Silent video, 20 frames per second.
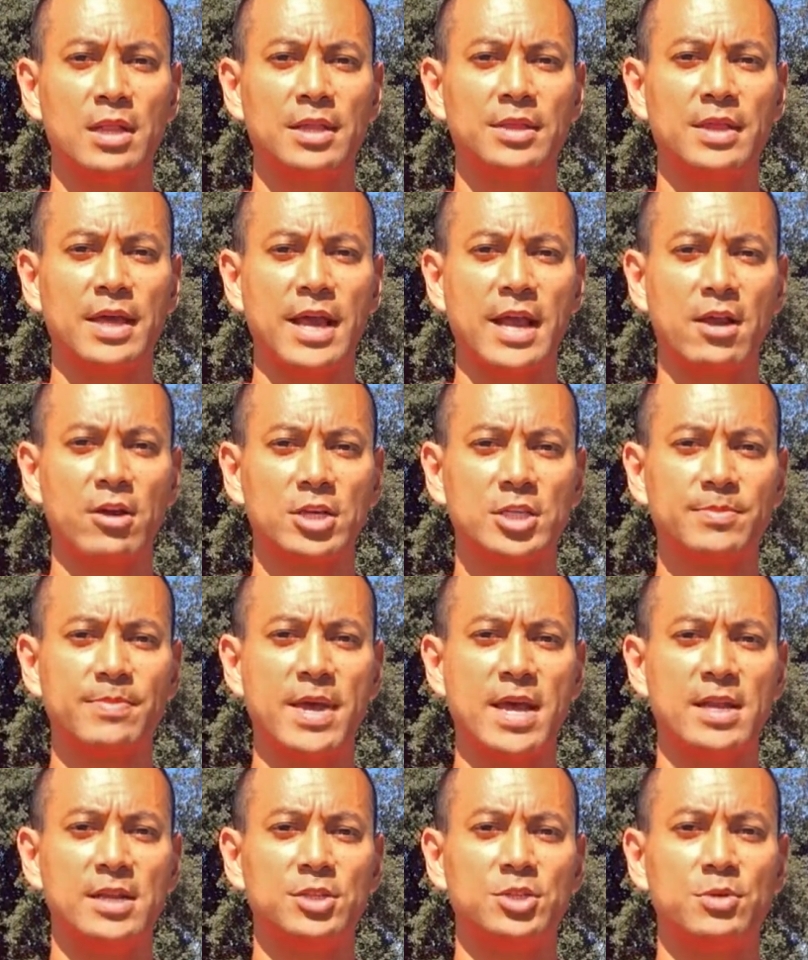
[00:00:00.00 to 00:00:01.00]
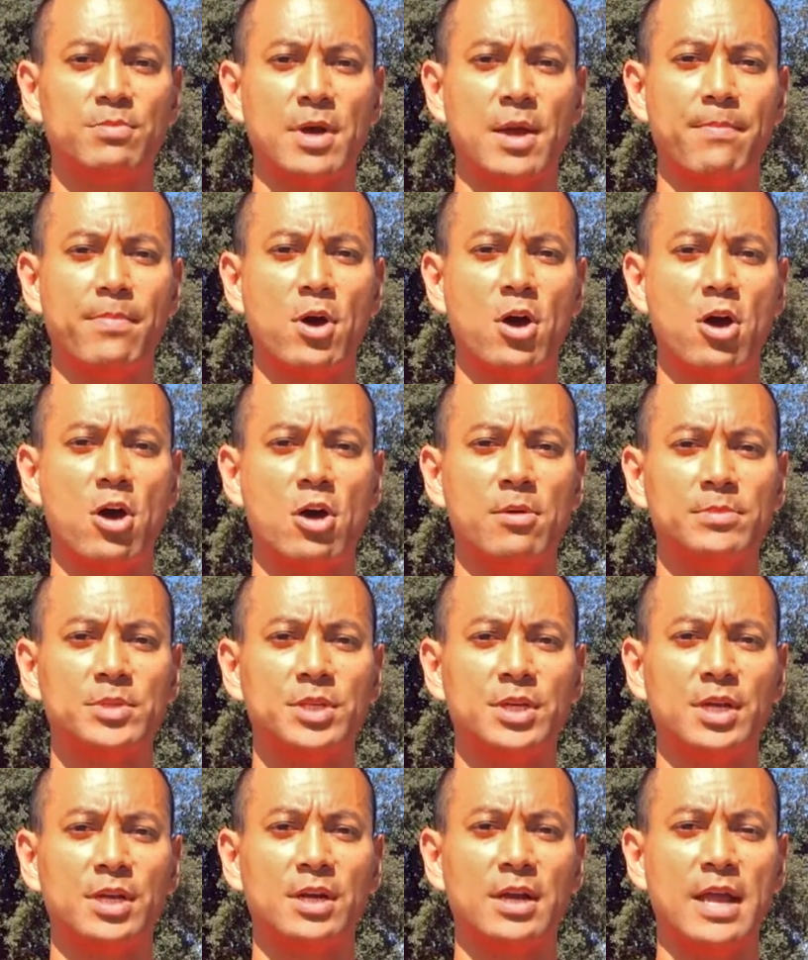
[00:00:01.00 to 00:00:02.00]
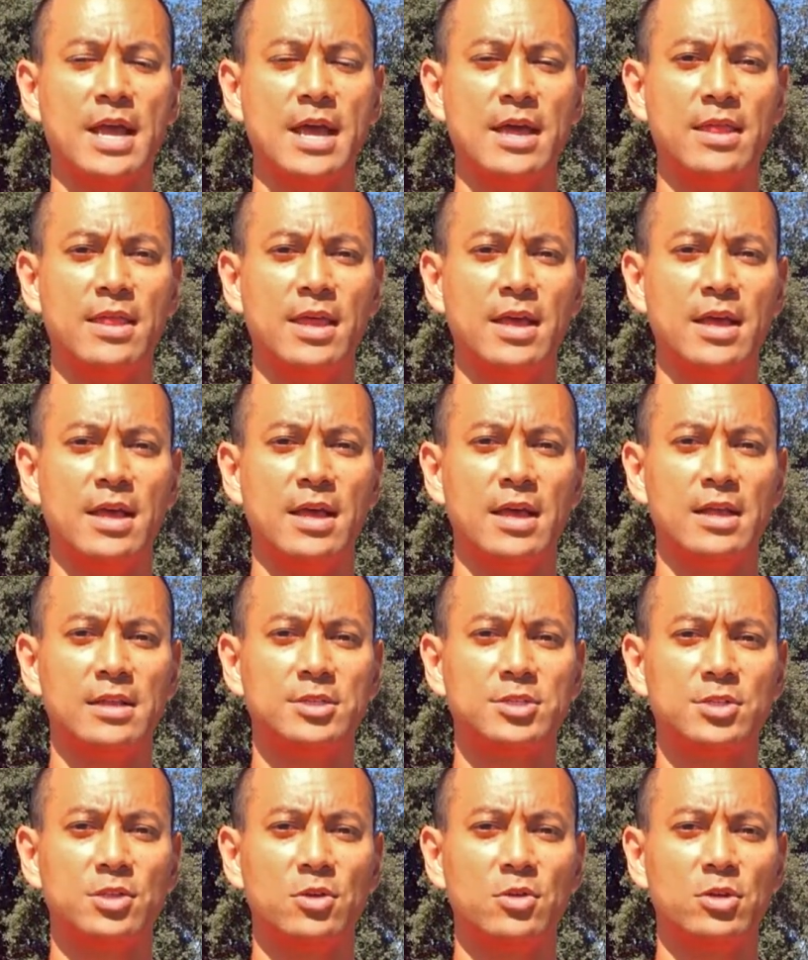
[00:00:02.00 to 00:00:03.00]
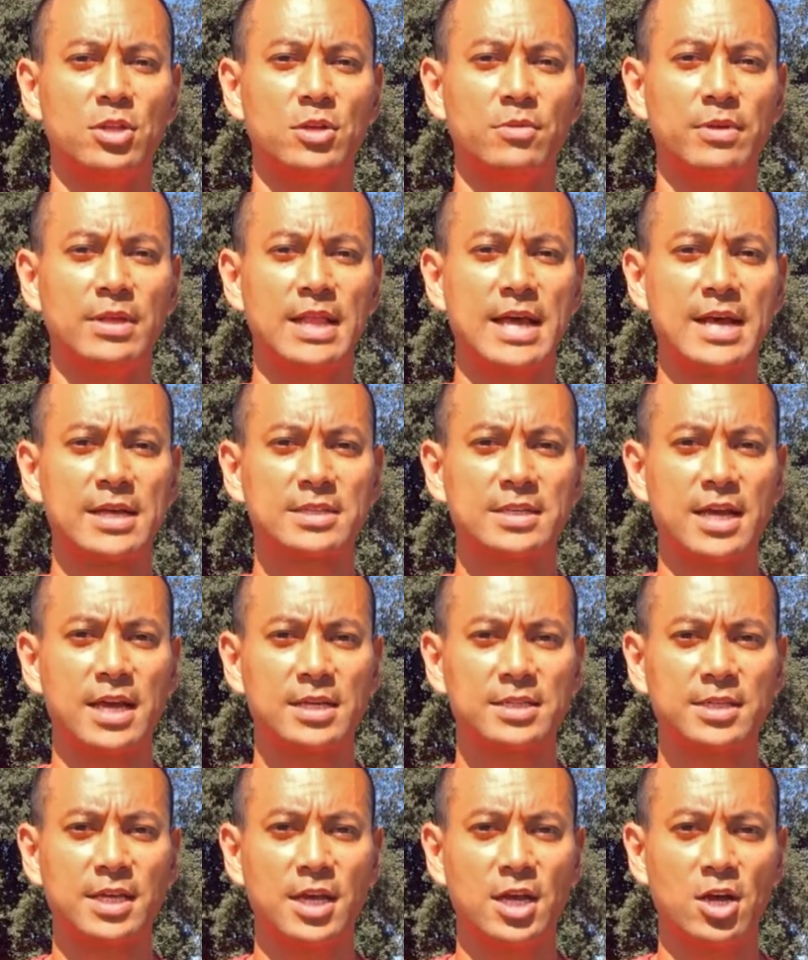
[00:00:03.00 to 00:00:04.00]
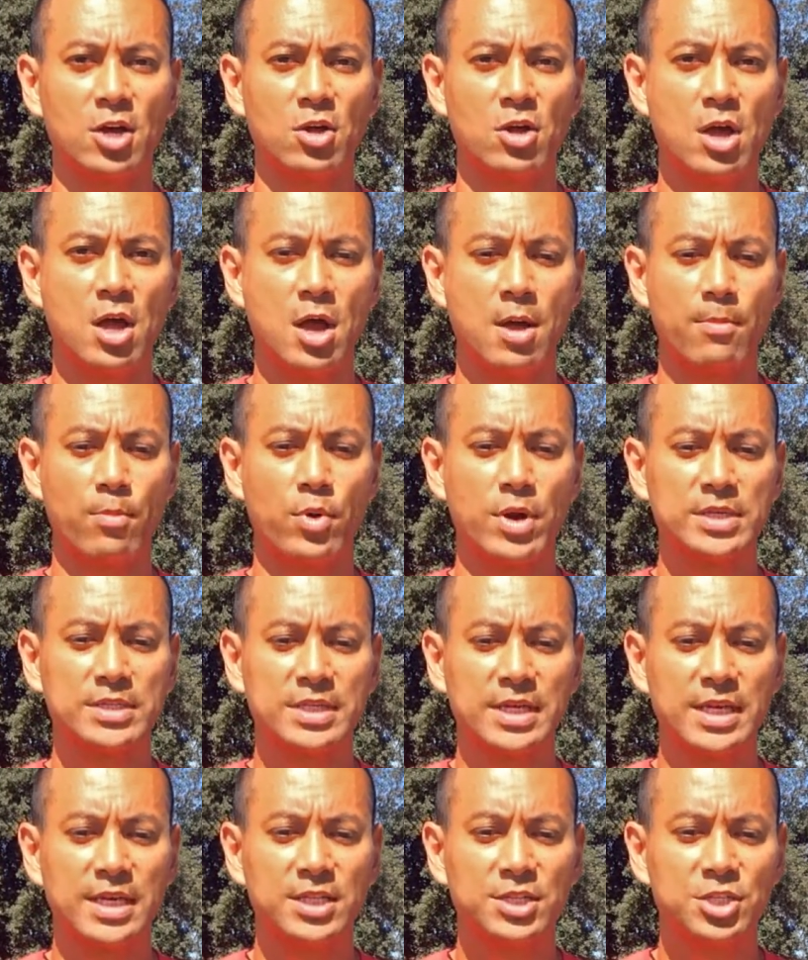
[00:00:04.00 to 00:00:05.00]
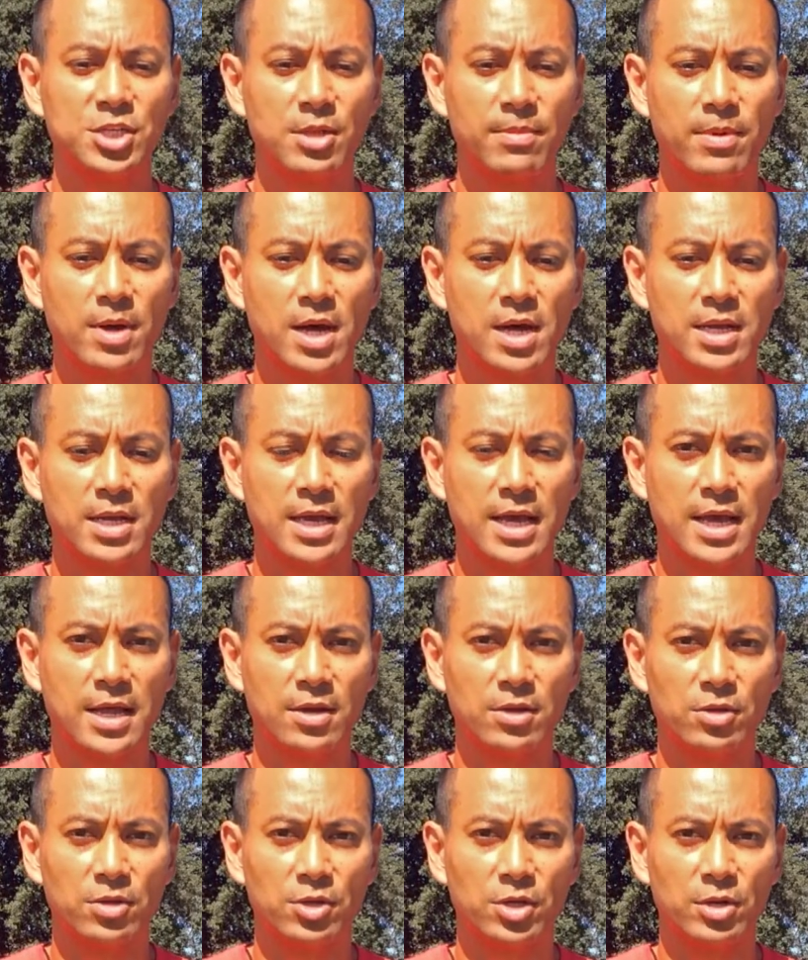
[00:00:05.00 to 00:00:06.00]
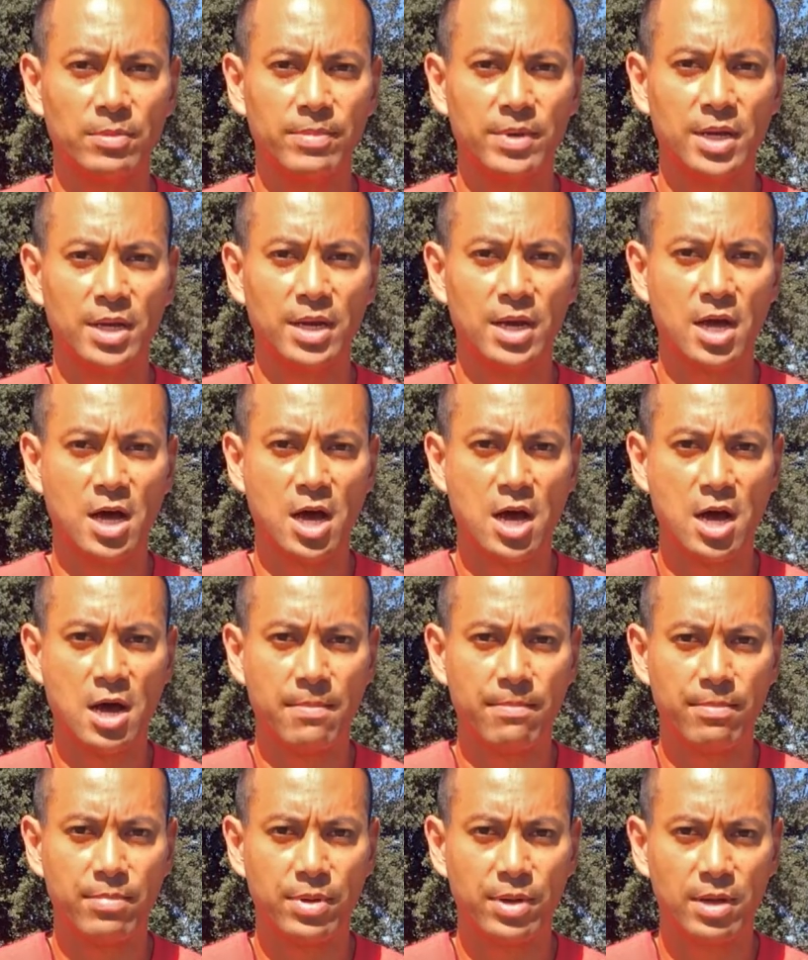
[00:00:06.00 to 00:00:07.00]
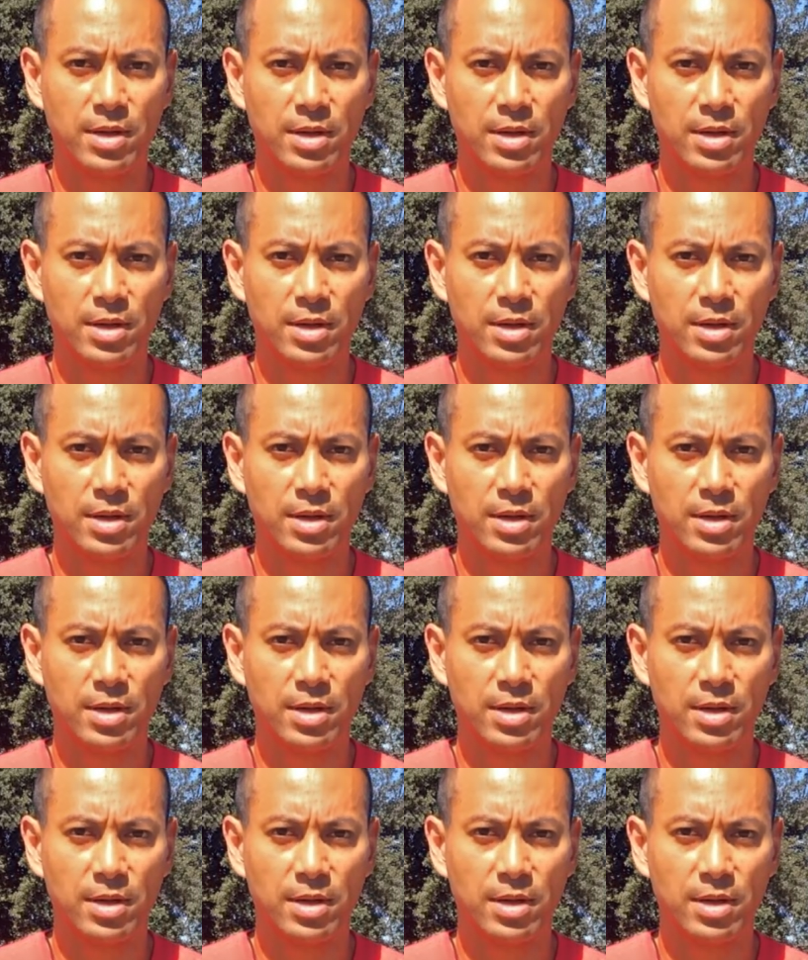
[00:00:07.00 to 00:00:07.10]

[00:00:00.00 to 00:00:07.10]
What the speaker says: let the air expand into my palms here, and then slowly relax, exhale, press into the body and a little bit up,